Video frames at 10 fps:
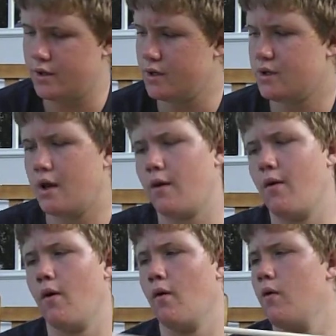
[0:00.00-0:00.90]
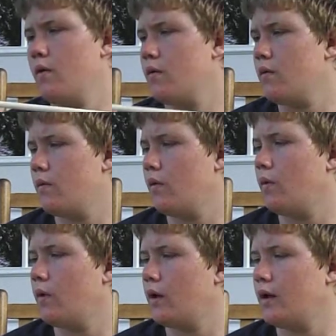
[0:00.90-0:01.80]
this arrow
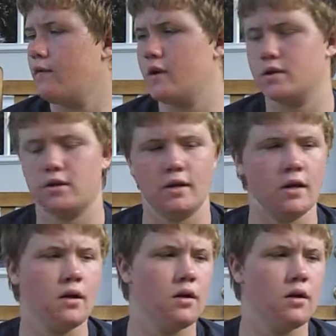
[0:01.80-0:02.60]
will work efficiently